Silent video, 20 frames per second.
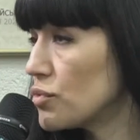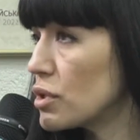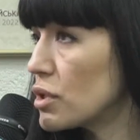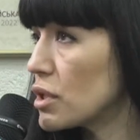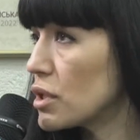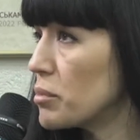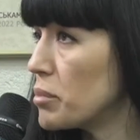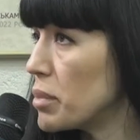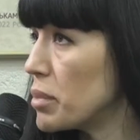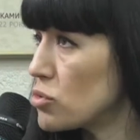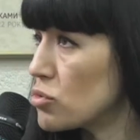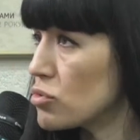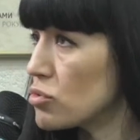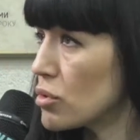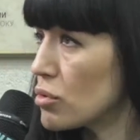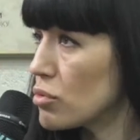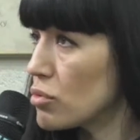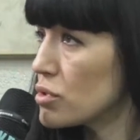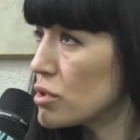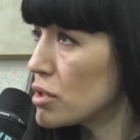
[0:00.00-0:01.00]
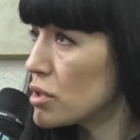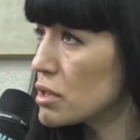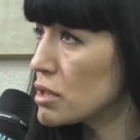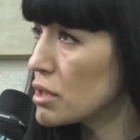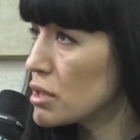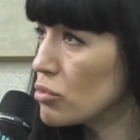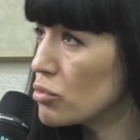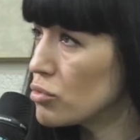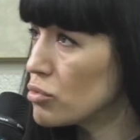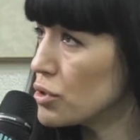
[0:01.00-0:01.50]
Do we
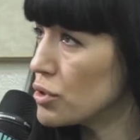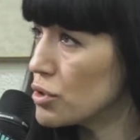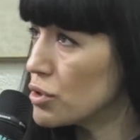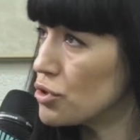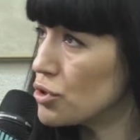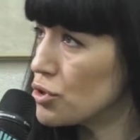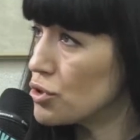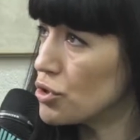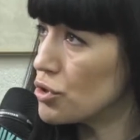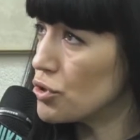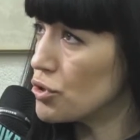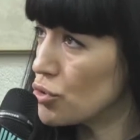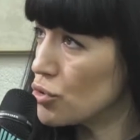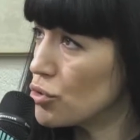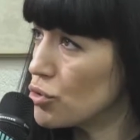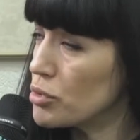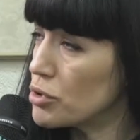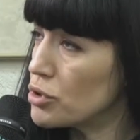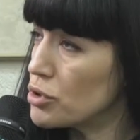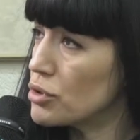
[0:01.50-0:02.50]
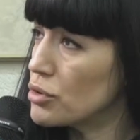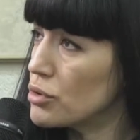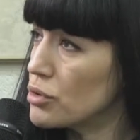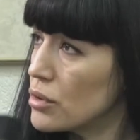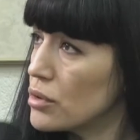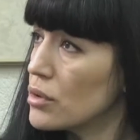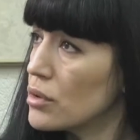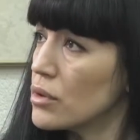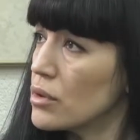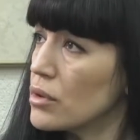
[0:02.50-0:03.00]
expect
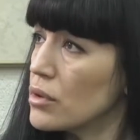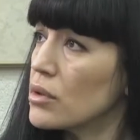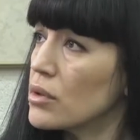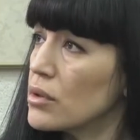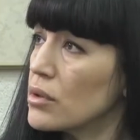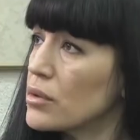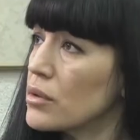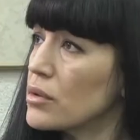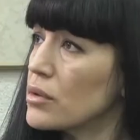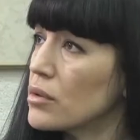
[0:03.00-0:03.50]
any specific